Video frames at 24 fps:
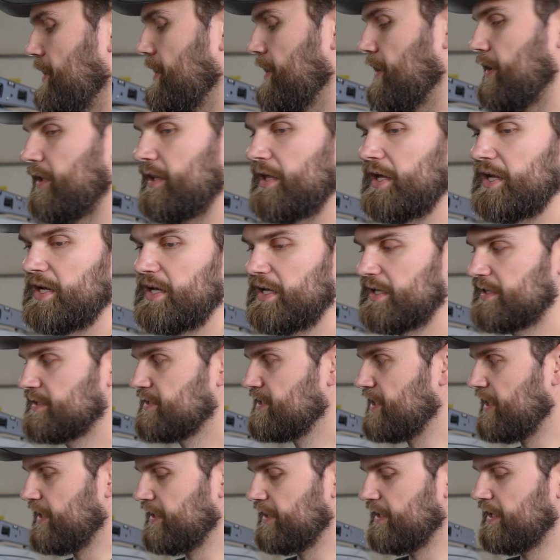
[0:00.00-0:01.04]
And then
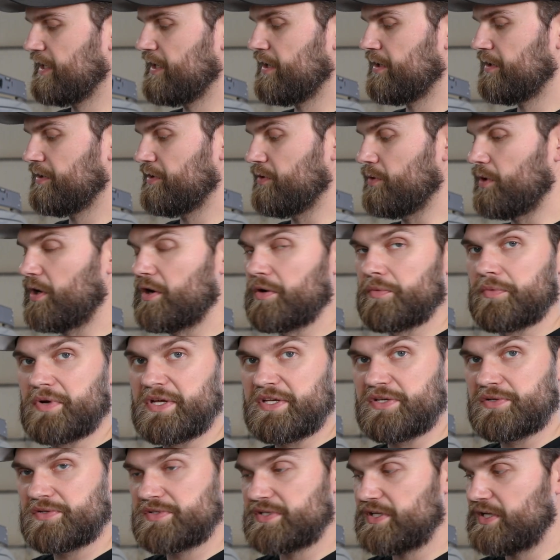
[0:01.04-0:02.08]
inside there you are
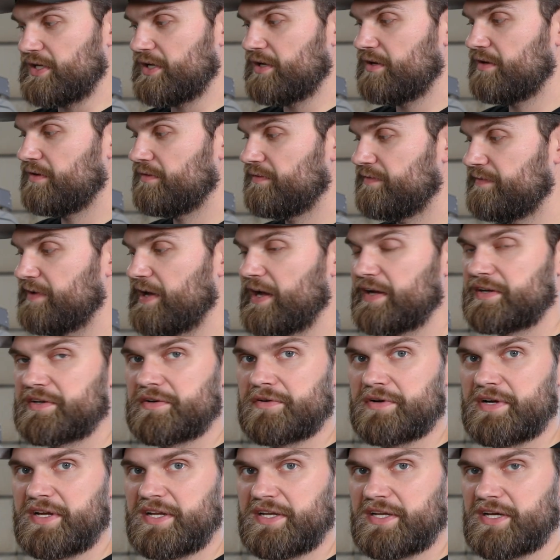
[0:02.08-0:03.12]
reusing
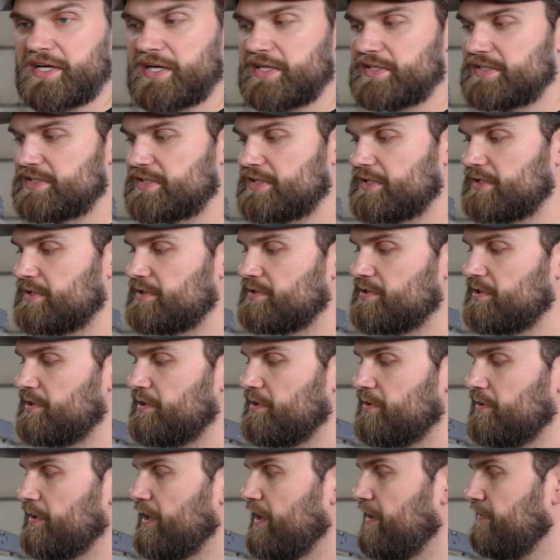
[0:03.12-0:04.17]
factory nuts so that
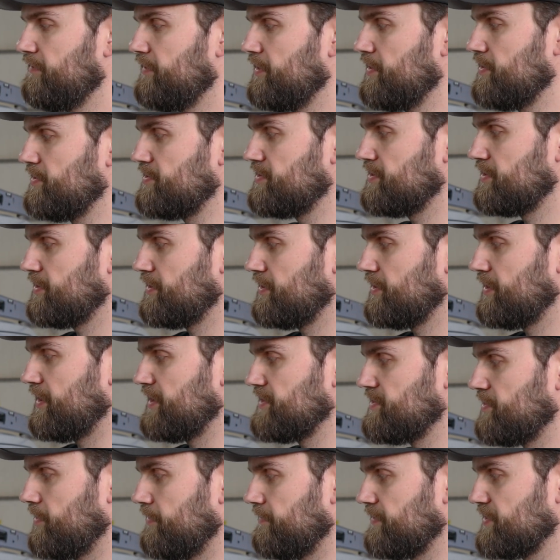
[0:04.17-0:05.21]
you have those
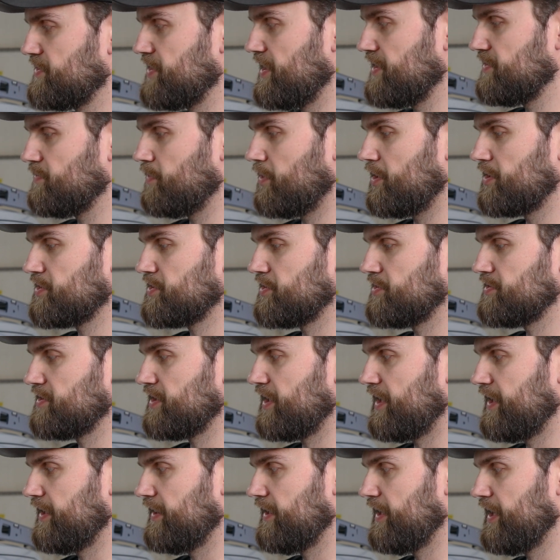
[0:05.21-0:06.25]
nice oversized washers
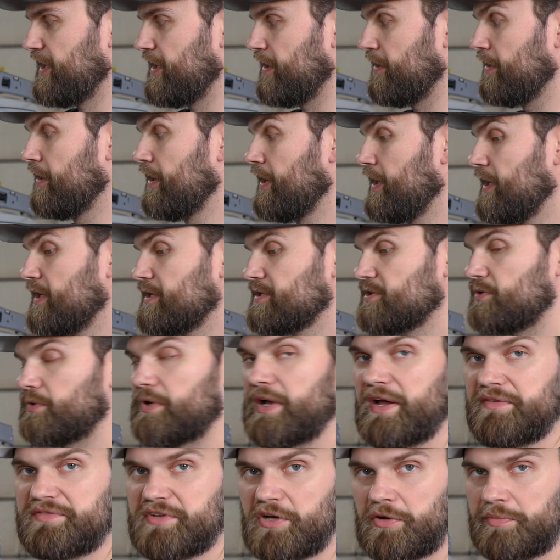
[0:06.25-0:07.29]
on there. So we'll
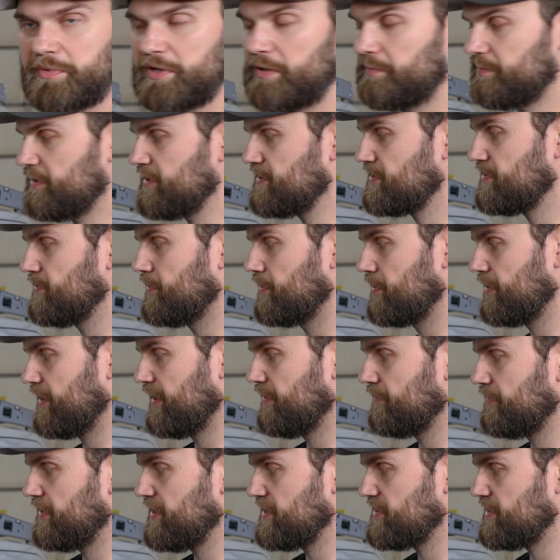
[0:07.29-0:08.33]
have to open up this door
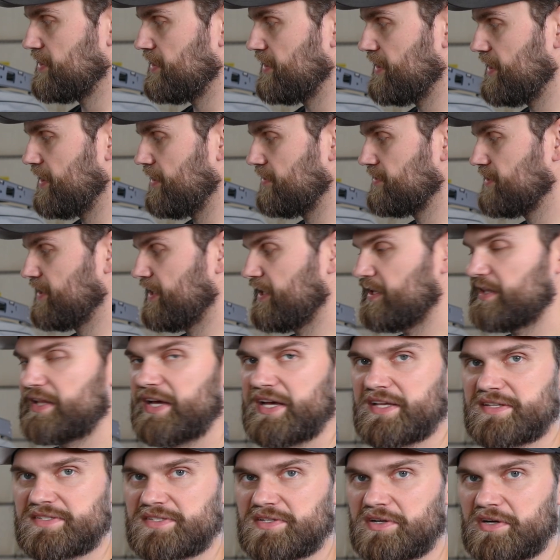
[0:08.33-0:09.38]
and reach in there to get
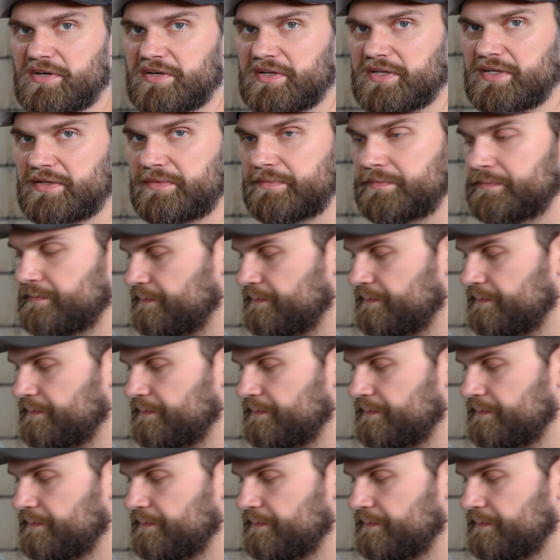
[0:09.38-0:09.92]
that started.